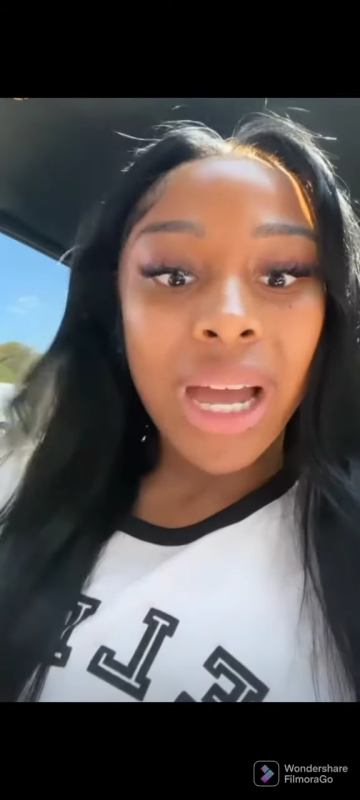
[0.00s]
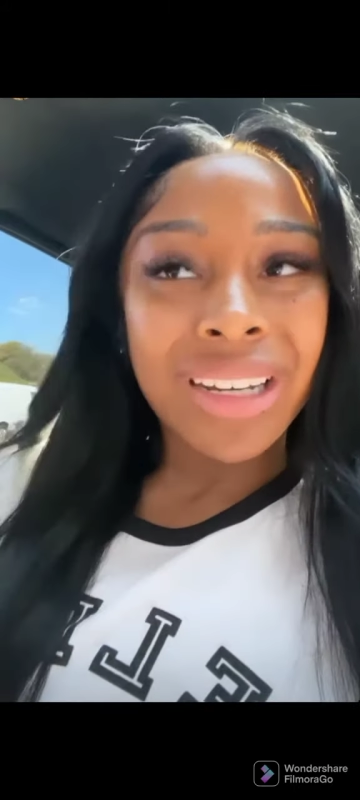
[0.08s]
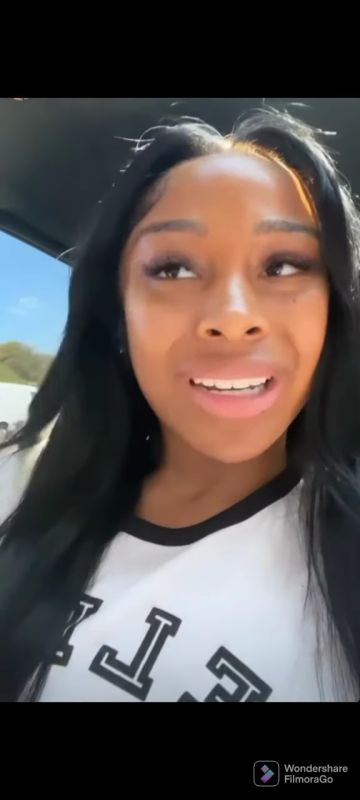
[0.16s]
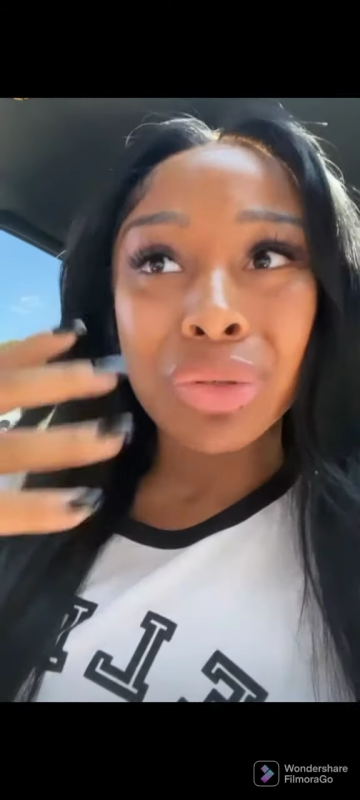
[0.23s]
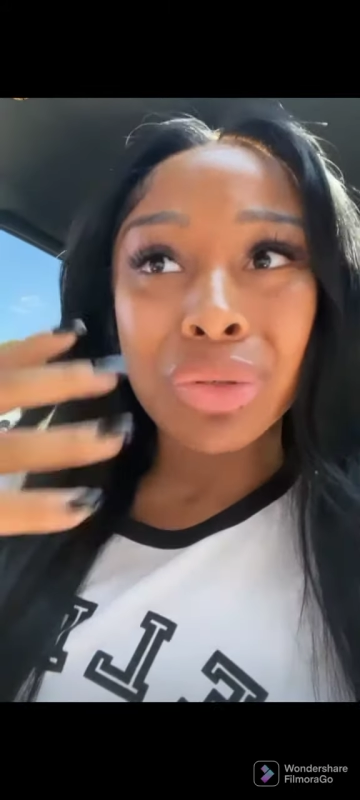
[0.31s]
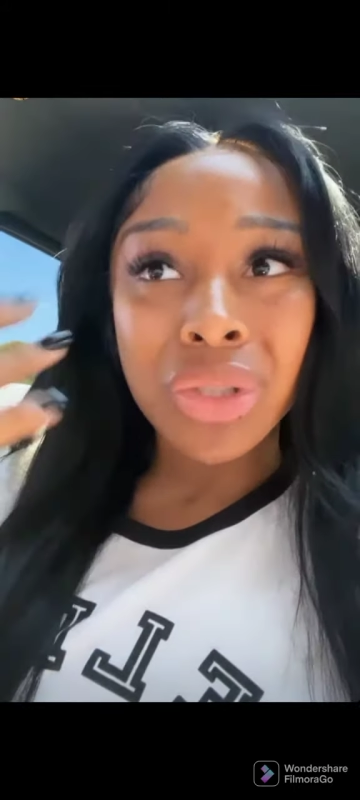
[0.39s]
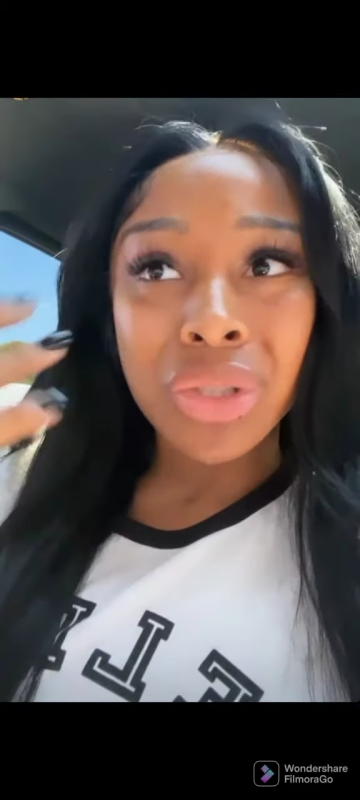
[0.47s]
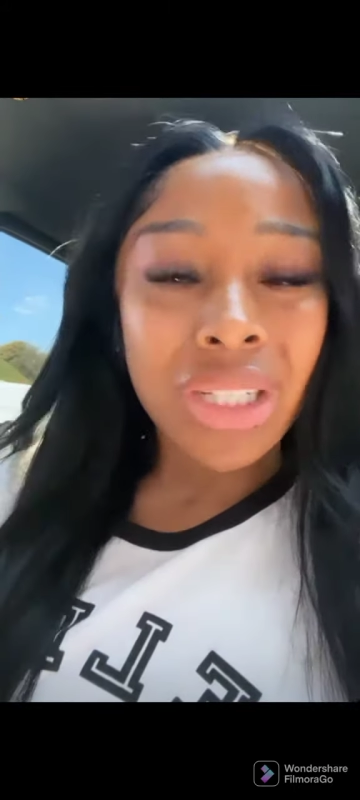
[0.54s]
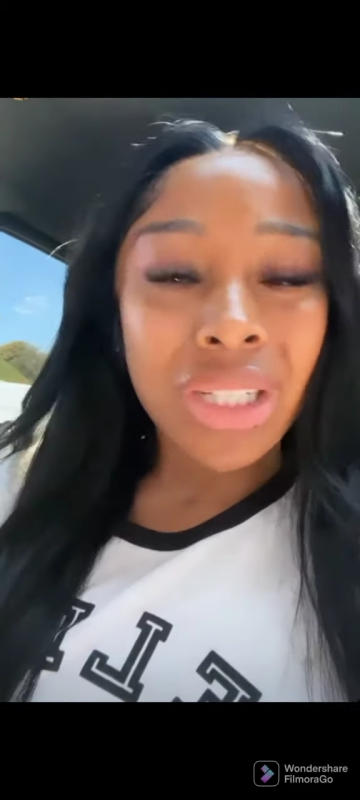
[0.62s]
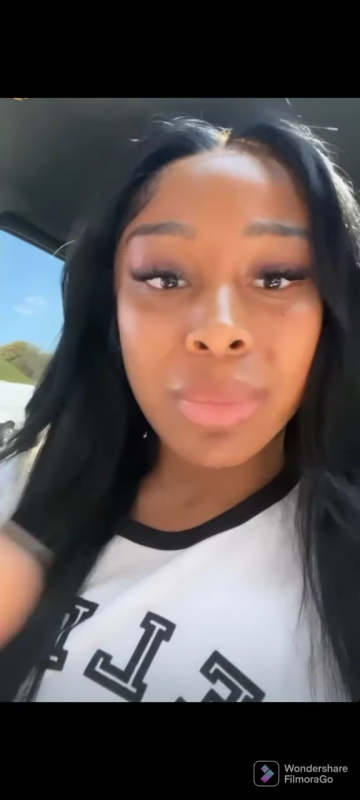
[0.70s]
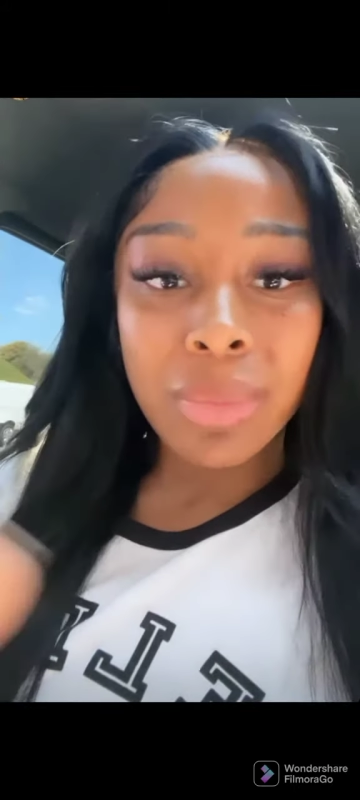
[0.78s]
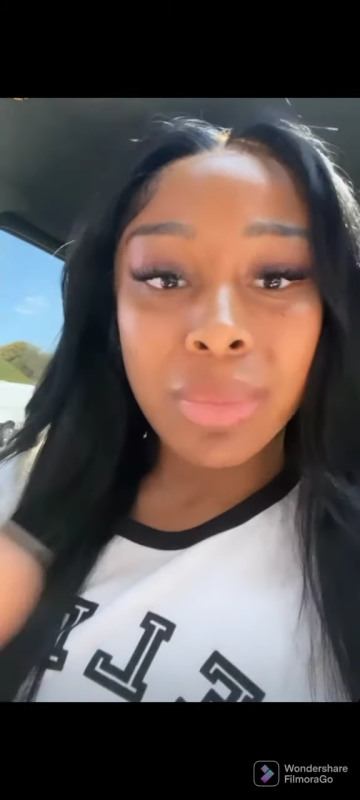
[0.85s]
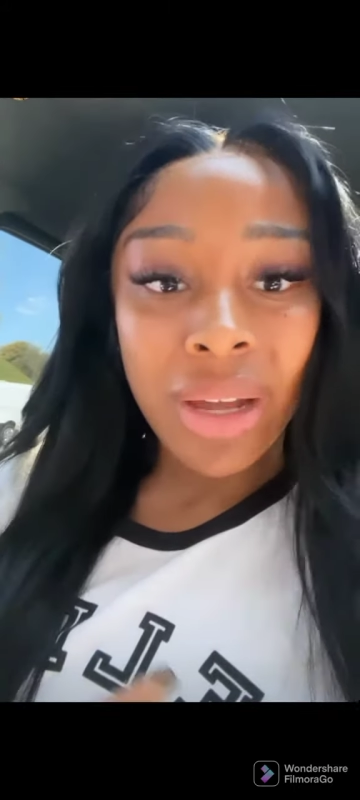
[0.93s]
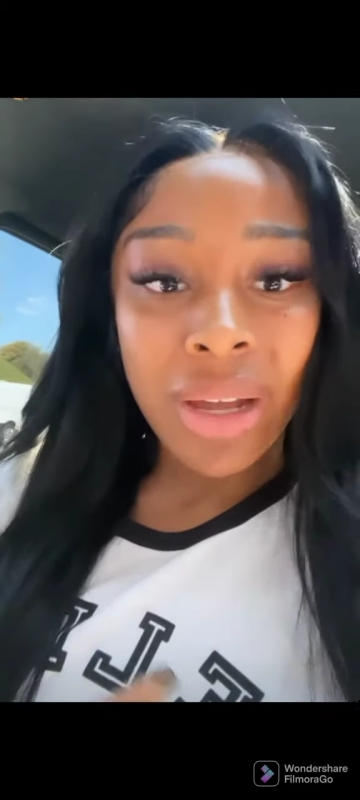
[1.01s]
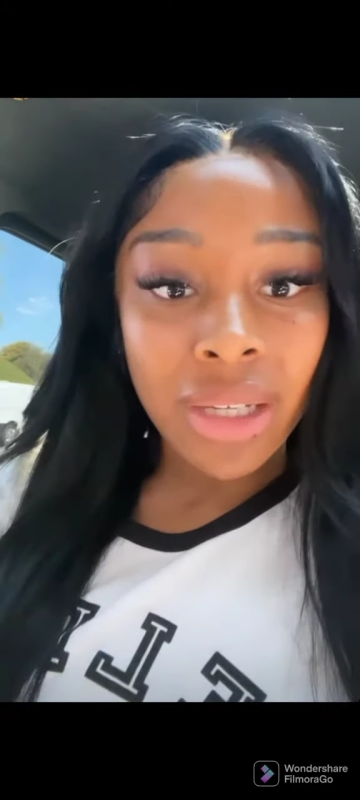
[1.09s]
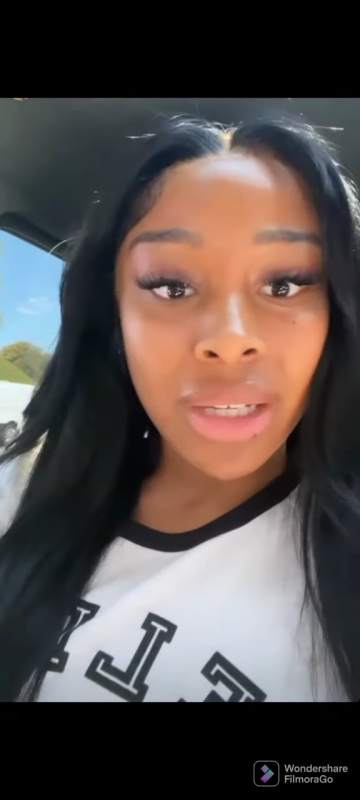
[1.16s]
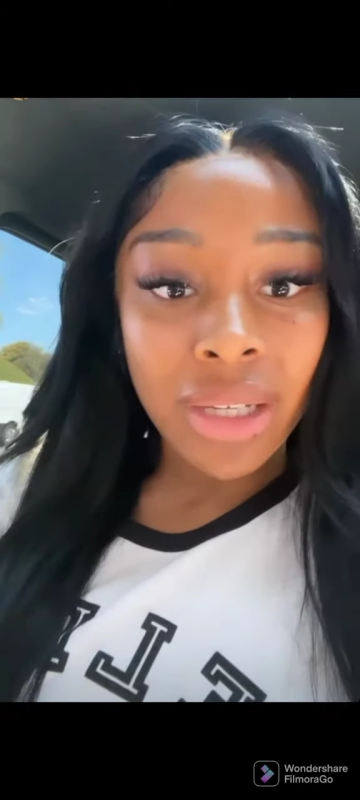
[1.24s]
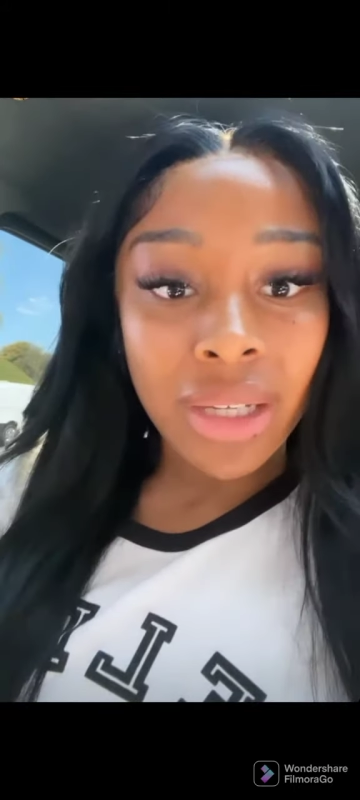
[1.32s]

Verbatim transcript: drag it on